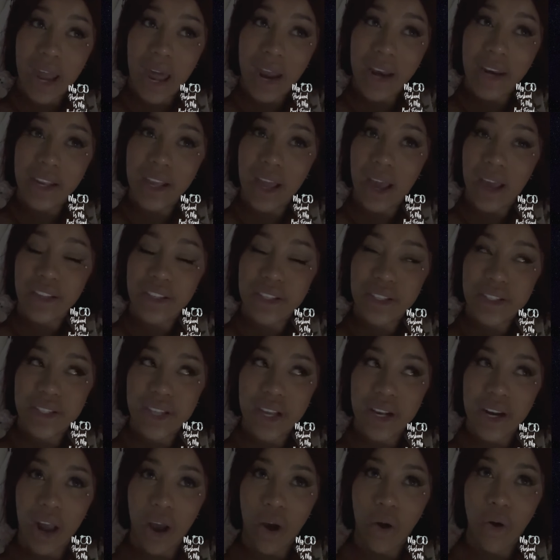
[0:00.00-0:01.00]
a lot of y'all just
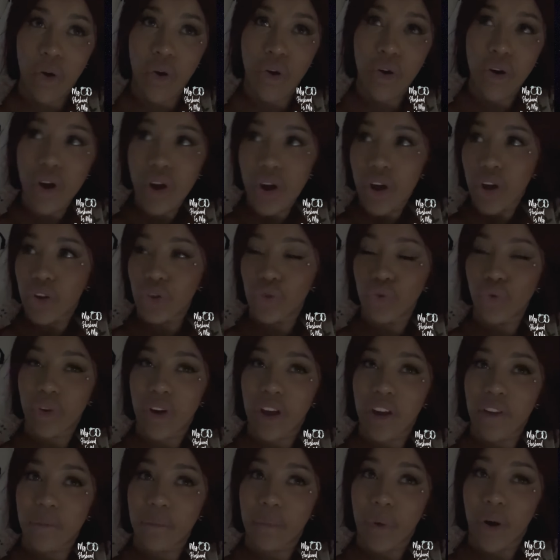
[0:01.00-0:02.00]
think like, oh, you
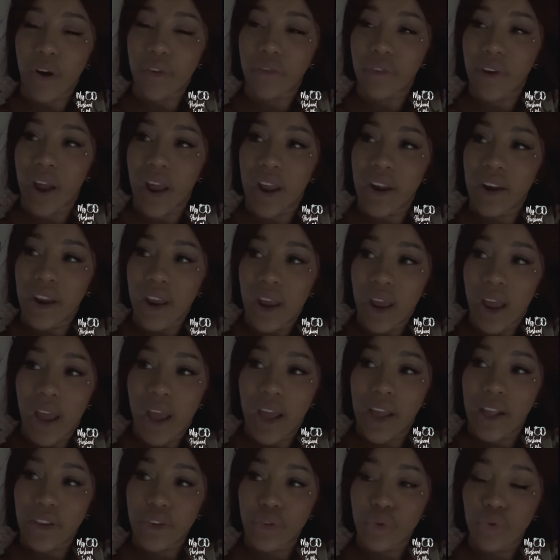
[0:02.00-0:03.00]
give birth and
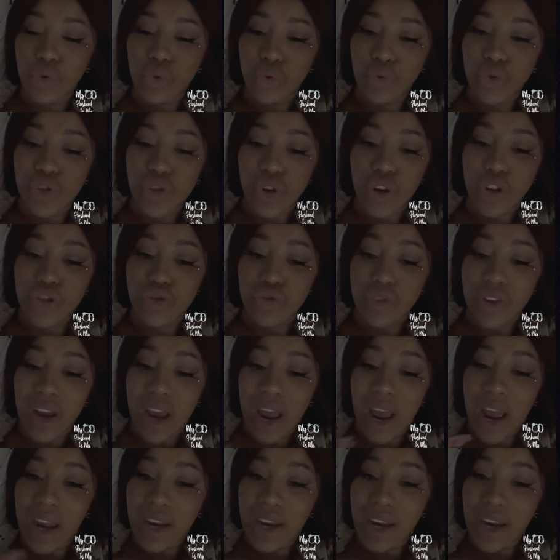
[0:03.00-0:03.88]
you do surgery.